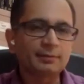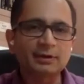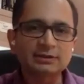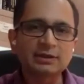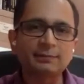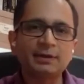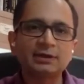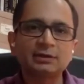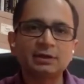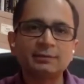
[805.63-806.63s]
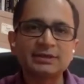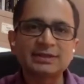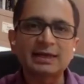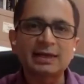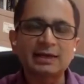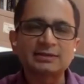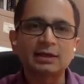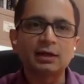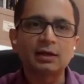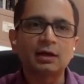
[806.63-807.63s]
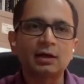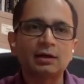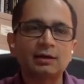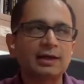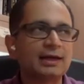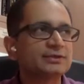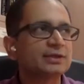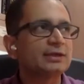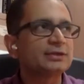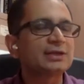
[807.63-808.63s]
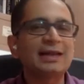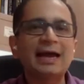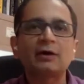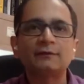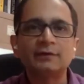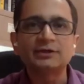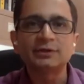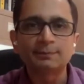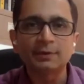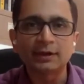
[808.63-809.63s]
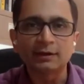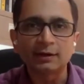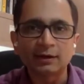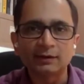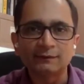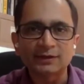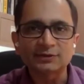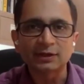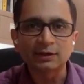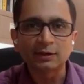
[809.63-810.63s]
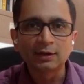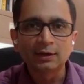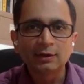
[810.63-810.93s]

it's a better term is as a let's say lack of discipline in investing.